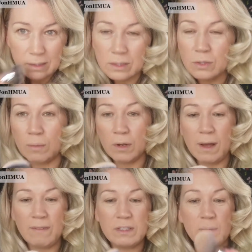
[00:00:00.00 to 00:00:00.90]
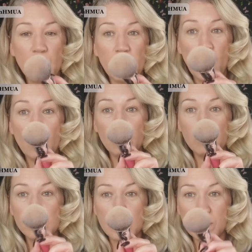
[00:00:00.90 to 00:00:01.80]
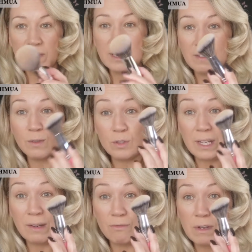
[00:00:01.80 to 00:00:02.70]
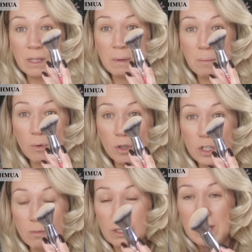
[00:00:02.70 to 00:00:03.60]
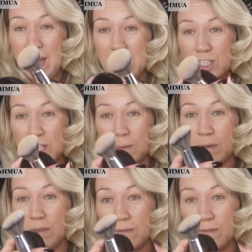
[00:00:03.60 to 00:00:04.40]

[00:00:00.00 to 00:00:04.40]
So I'm not having to put the whole brush on my face. It looks like a really big brush. I'm just catching it with the